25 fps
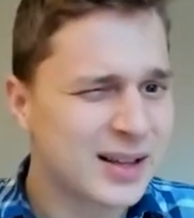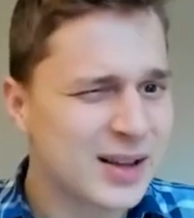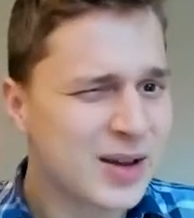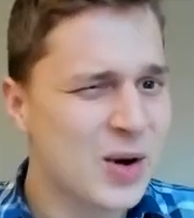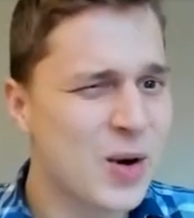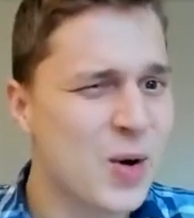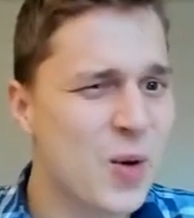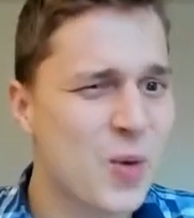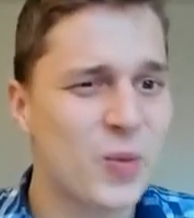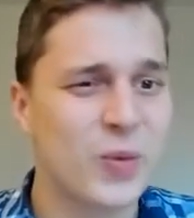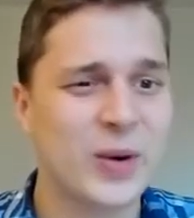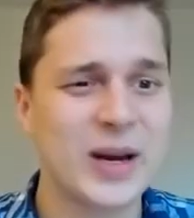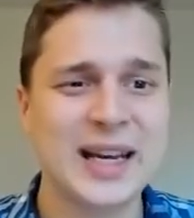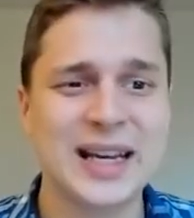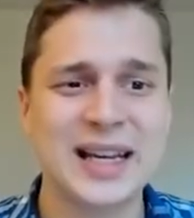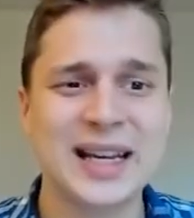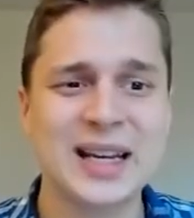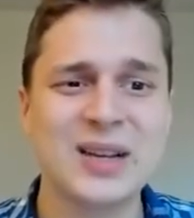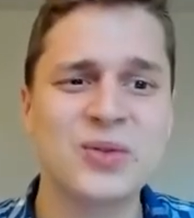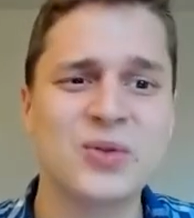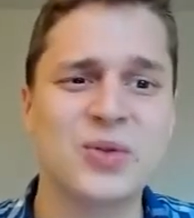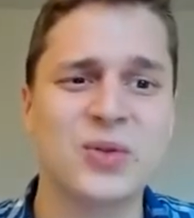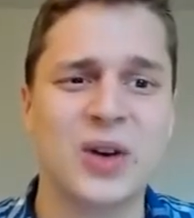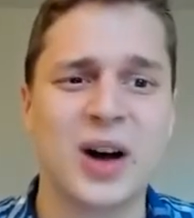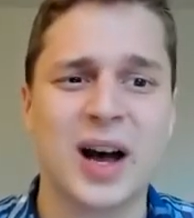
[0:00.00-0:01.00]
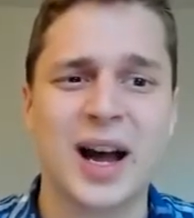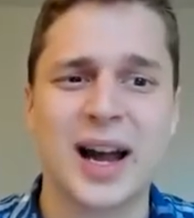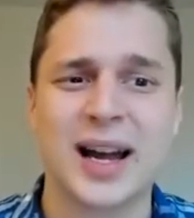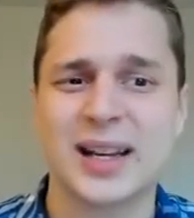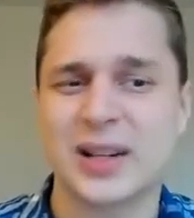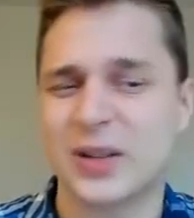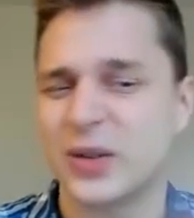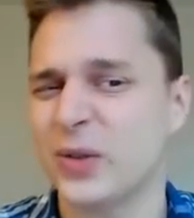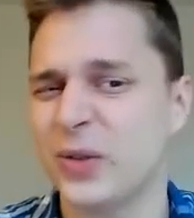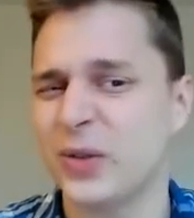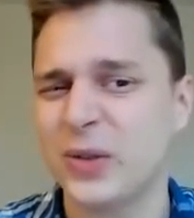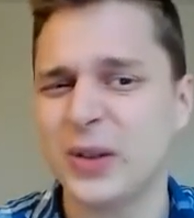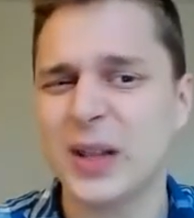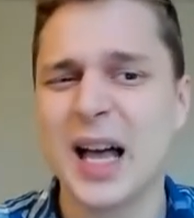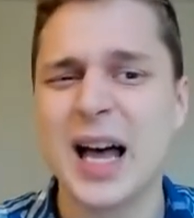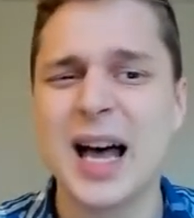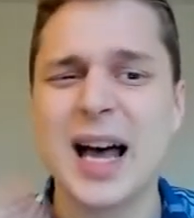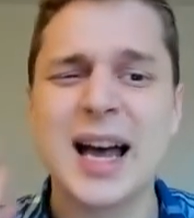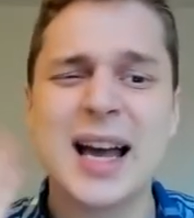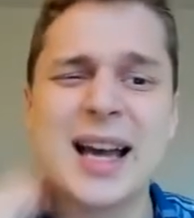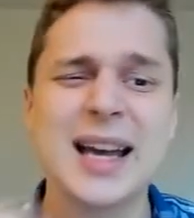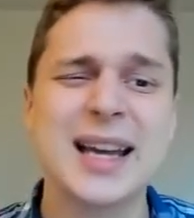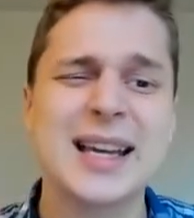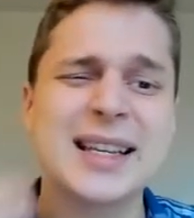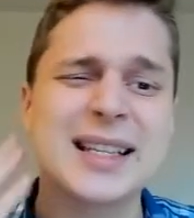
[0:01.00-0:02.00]
We can find
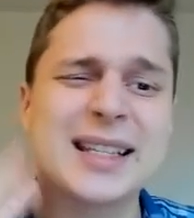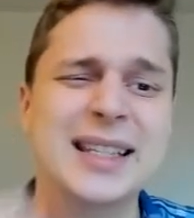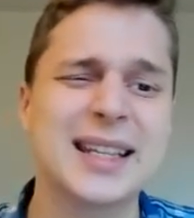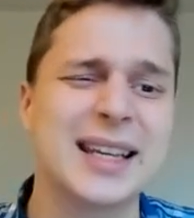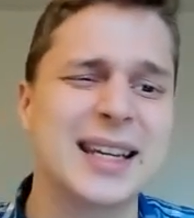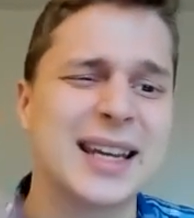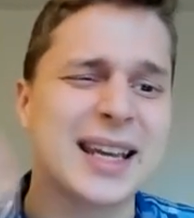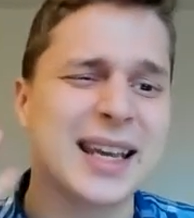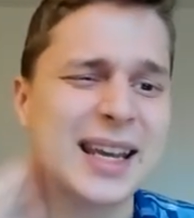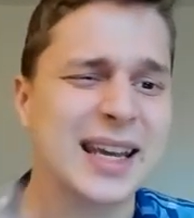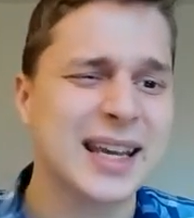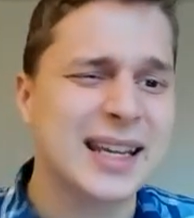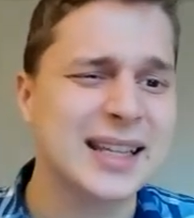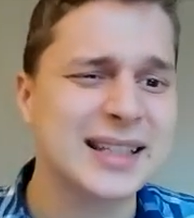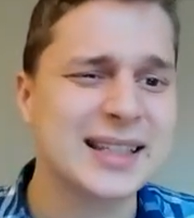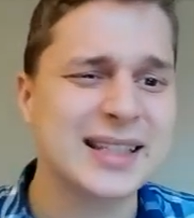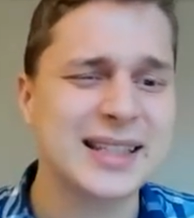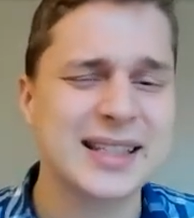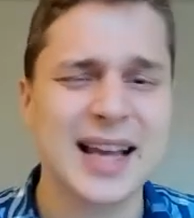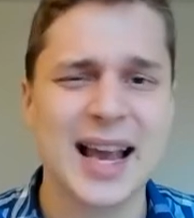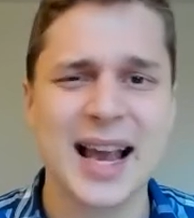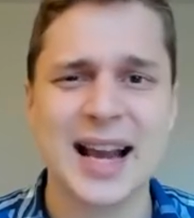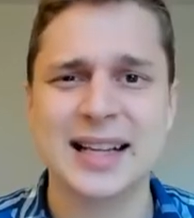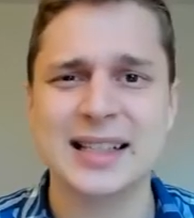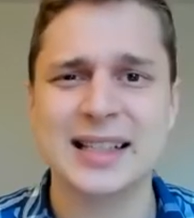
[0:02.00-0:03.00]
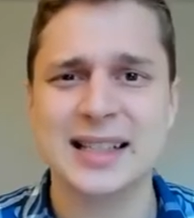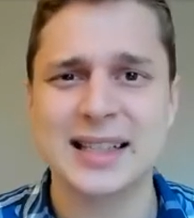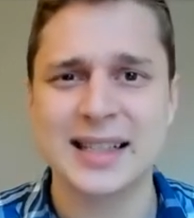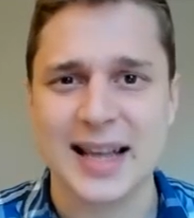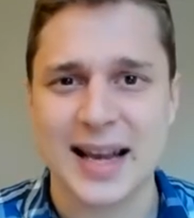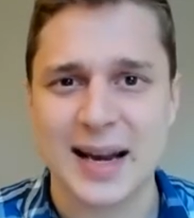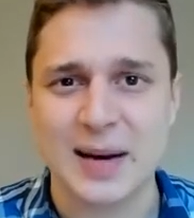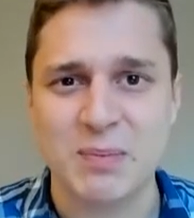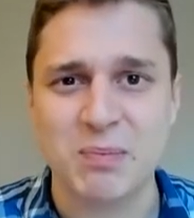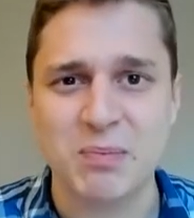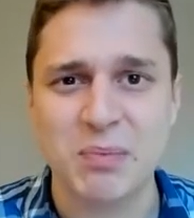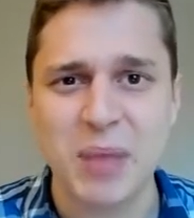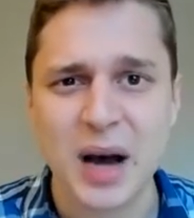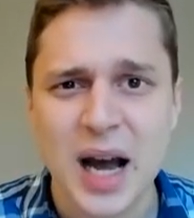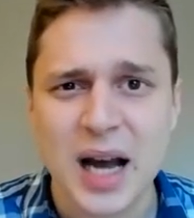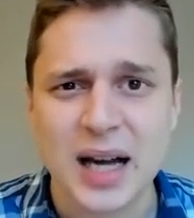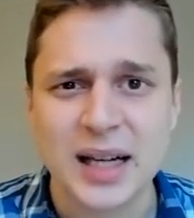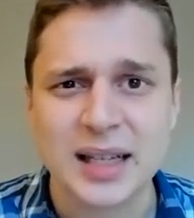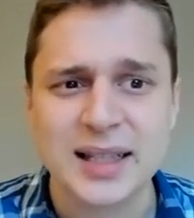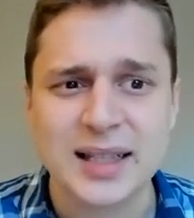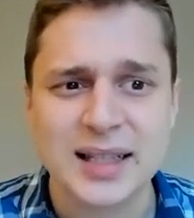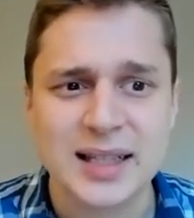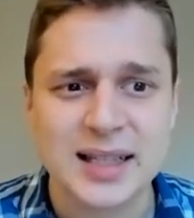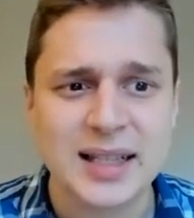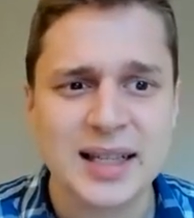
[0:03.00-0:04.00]
flies and insects and
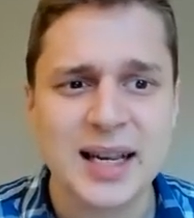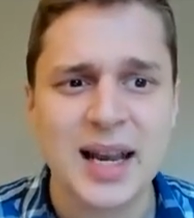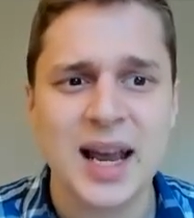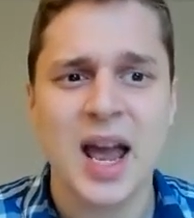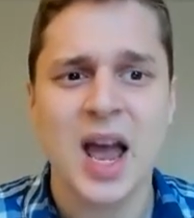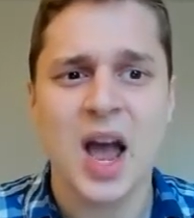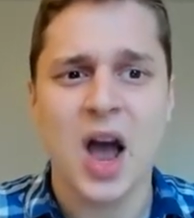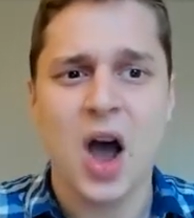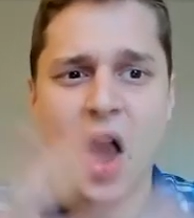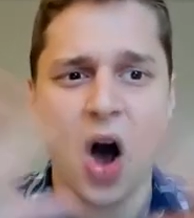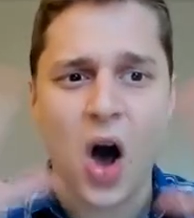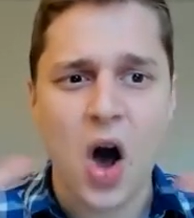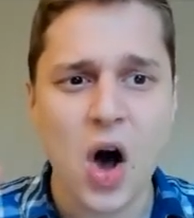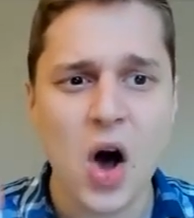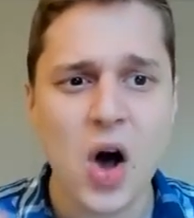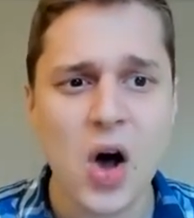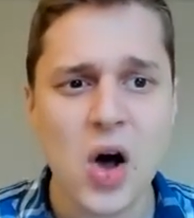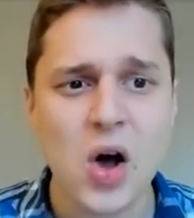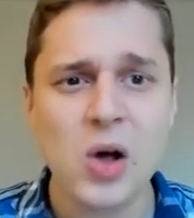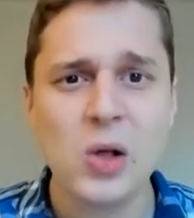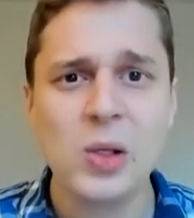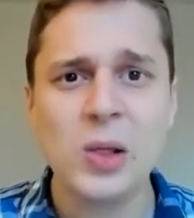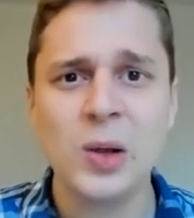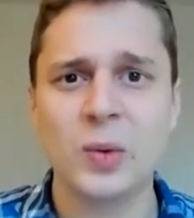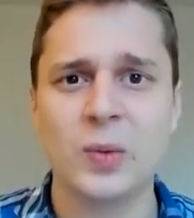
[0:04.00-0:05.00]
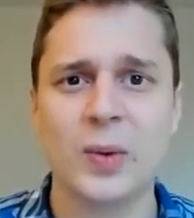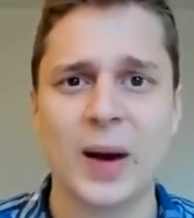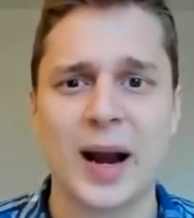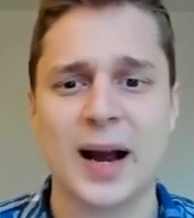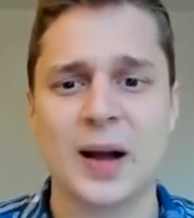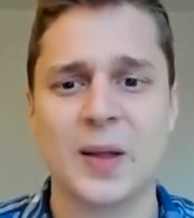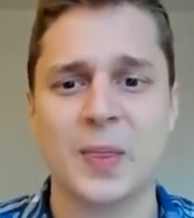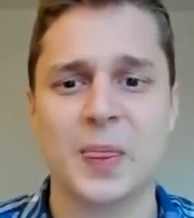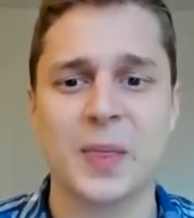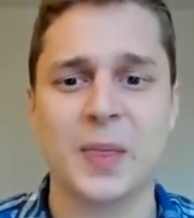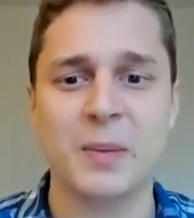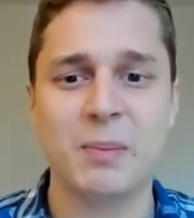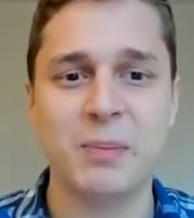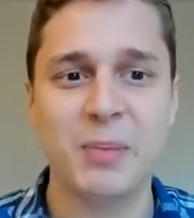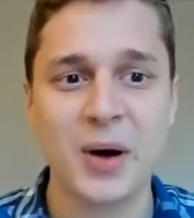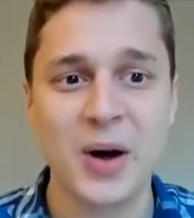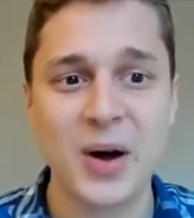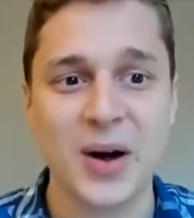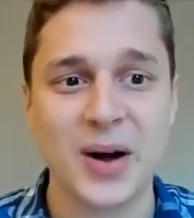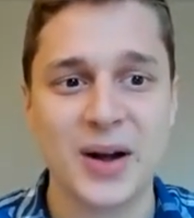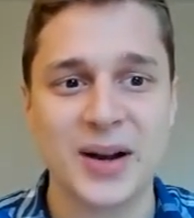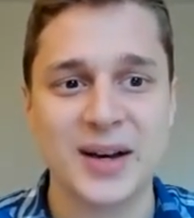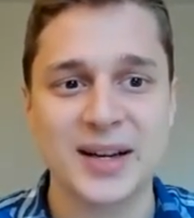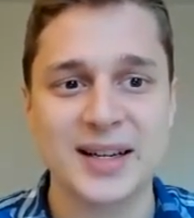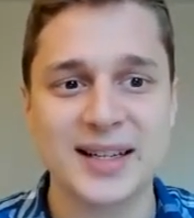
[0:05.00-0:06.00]
bugs all around the
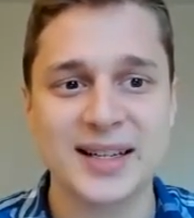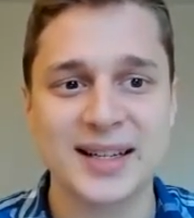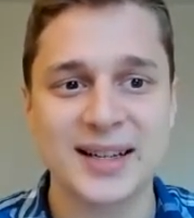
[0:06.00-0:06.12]
pond.